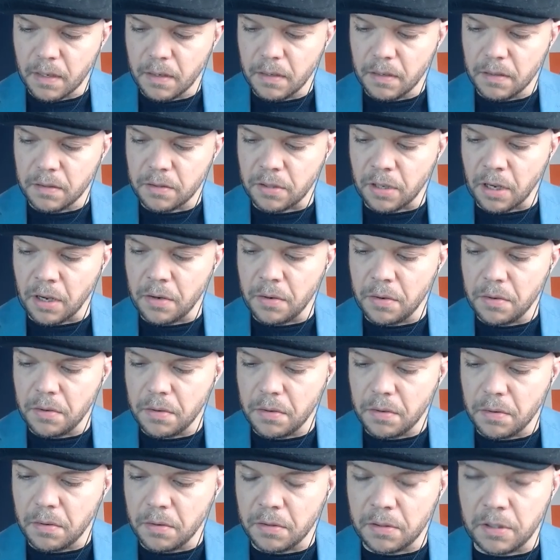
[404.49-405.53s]
So
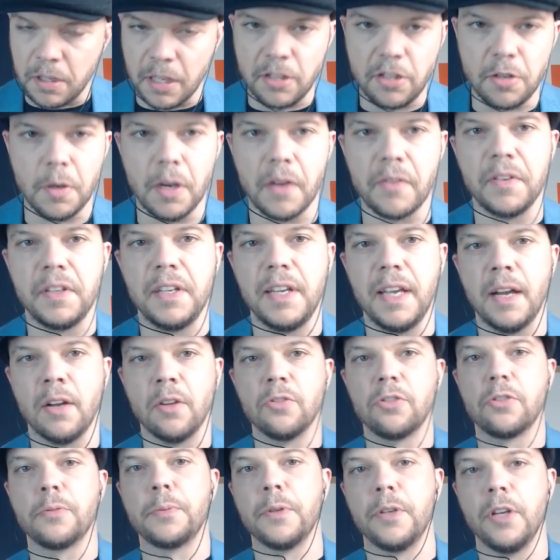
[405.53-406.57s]
did you have any
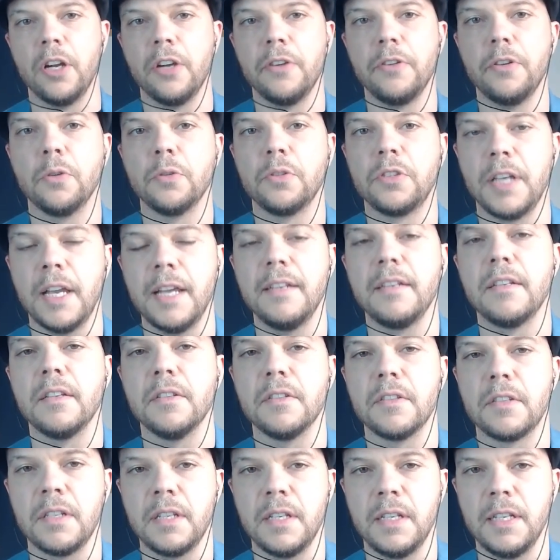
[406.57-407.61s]
entrepreneurial
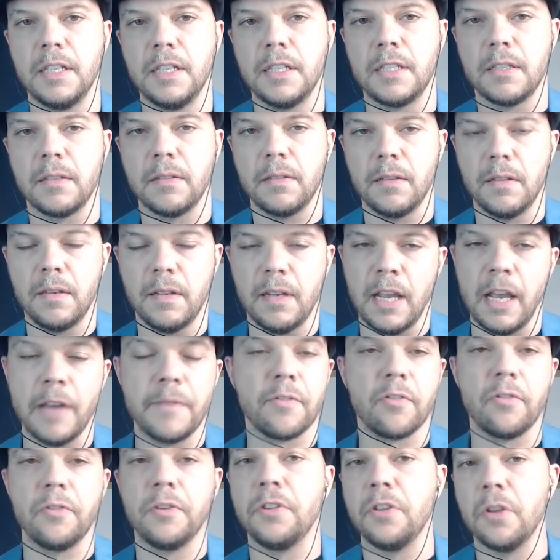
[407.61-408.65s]
tendencies
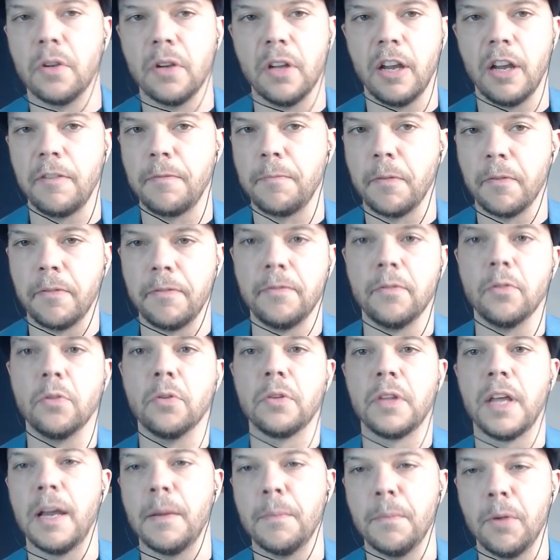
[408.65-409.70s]
ever in your life before
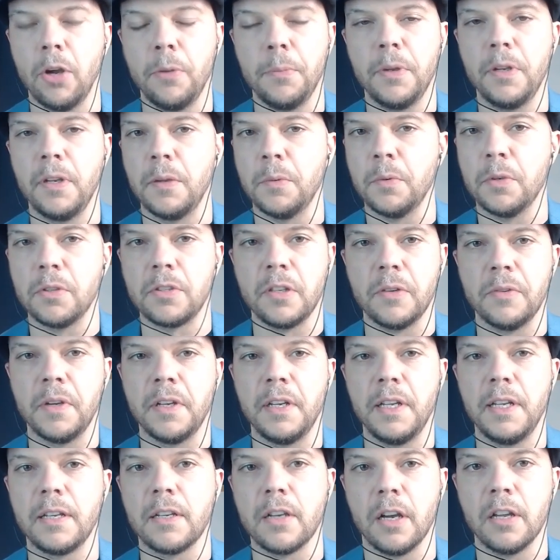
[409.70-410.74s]
that moment? Was there
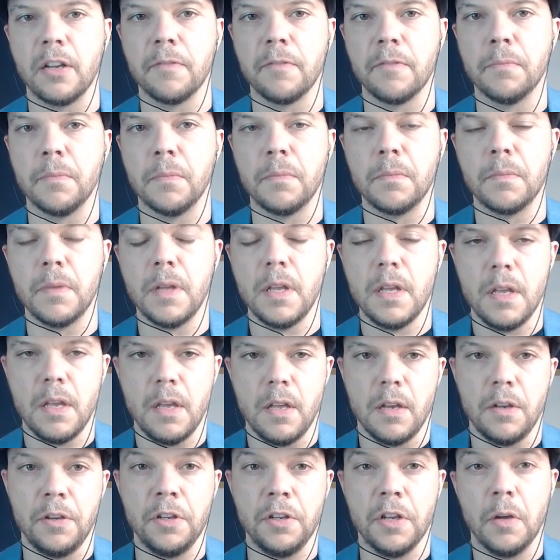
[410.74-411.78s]
any kind of,
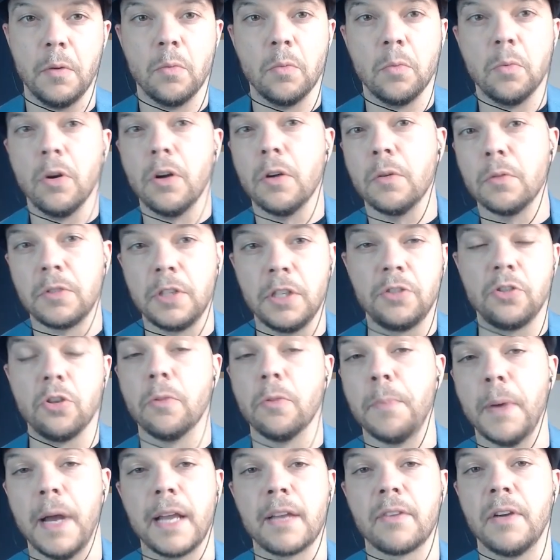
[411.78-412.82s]
you know, what did your
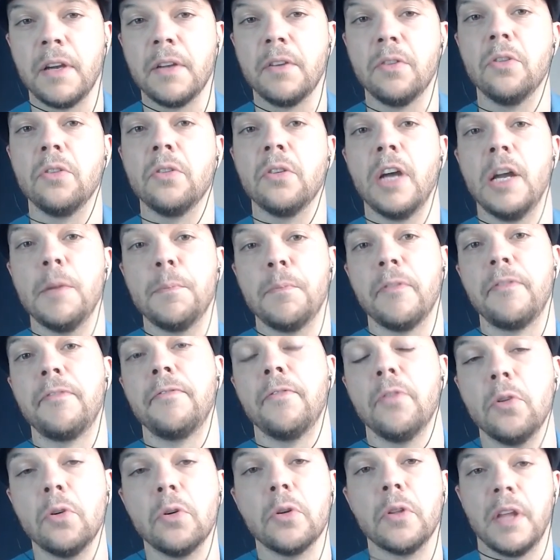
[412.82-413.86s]
background look like
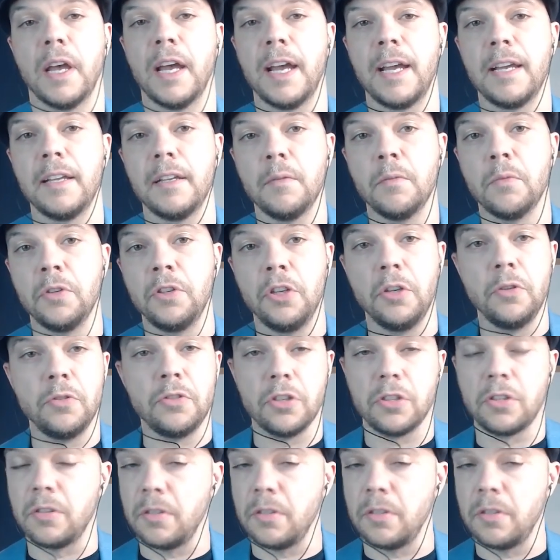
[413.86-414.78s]
before that? Were you just